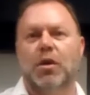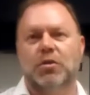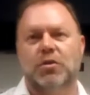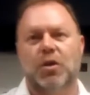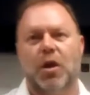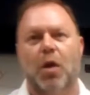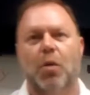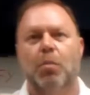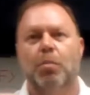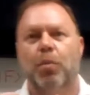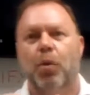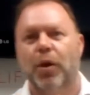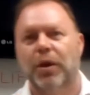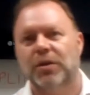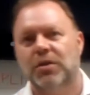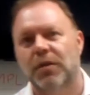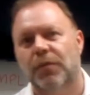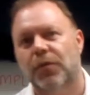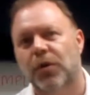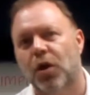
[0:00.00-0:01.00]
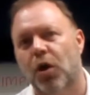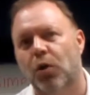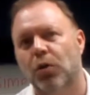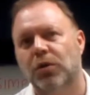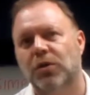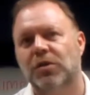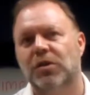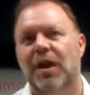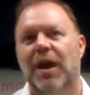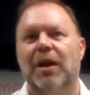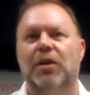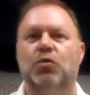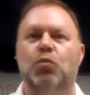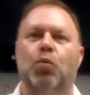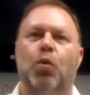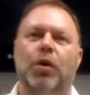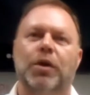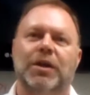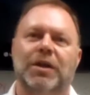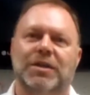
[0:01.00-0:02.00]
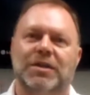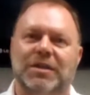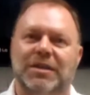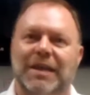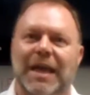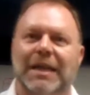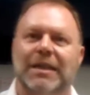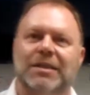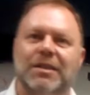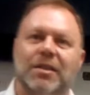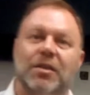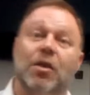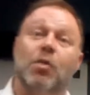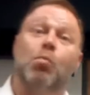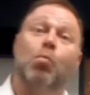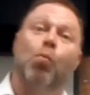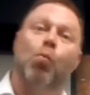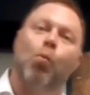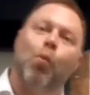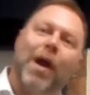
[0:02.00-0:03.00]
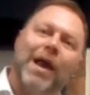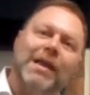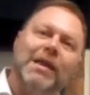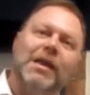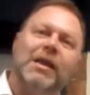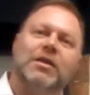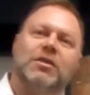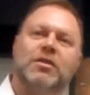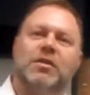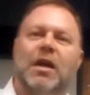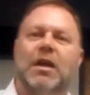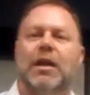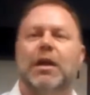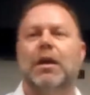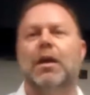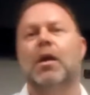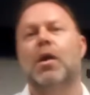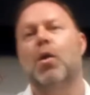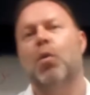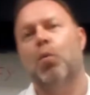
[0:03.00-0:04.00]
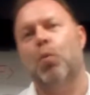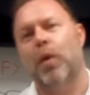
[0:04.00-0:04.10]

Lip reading: So point of contact, what you said to them, when you said it,